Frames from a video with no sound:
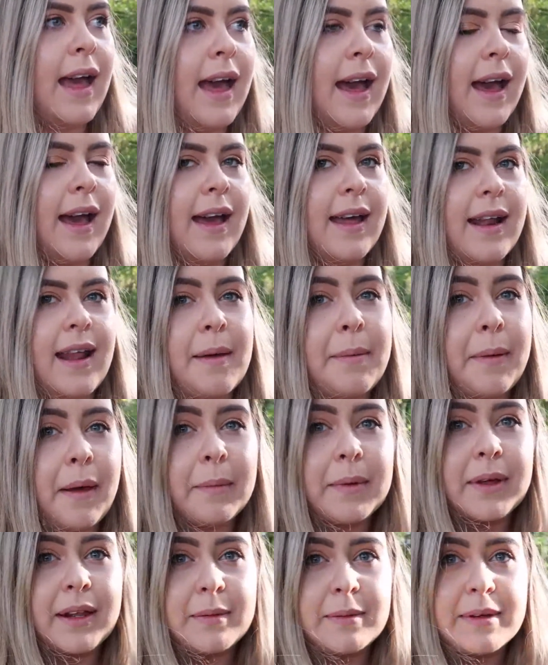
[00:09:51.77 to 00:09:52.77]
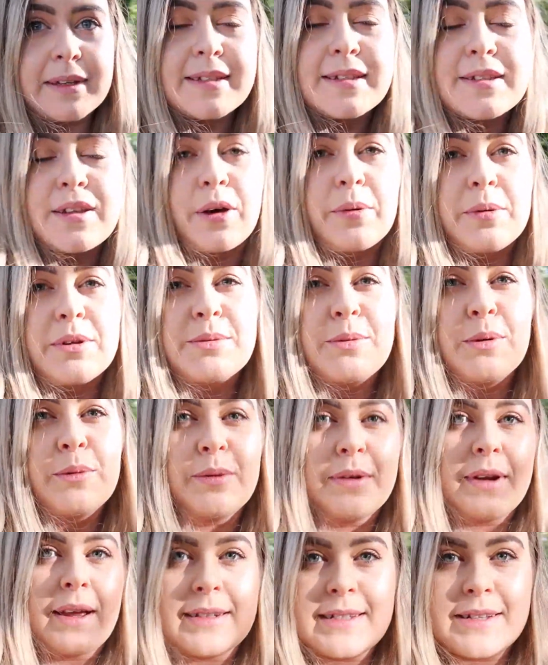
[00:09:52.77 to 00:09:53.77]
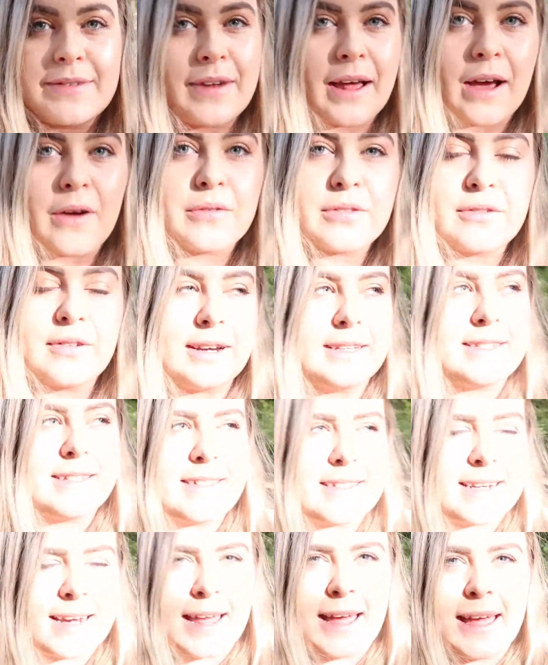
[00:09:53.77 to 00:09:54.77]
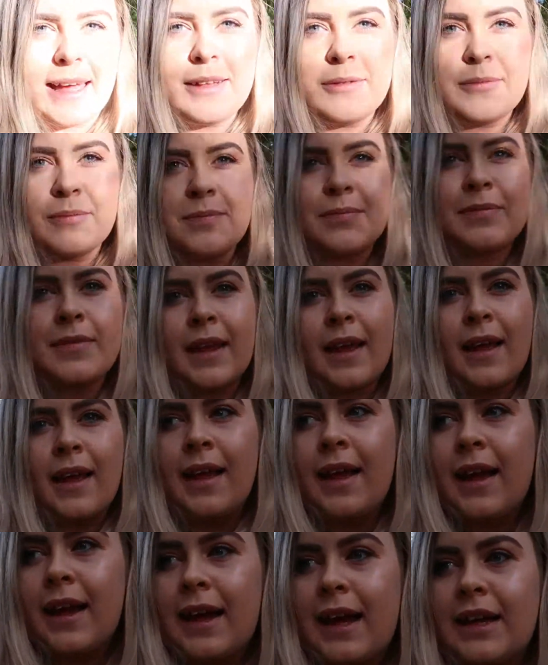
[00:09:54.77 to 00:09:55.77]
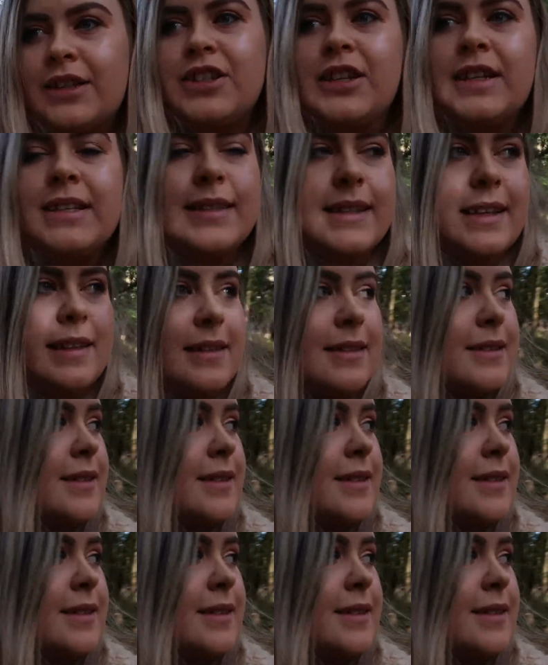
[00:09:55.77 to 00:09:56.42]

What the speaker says: and I bet I'm going to be so much more productive now for the rest of the day. Like, as you can see, the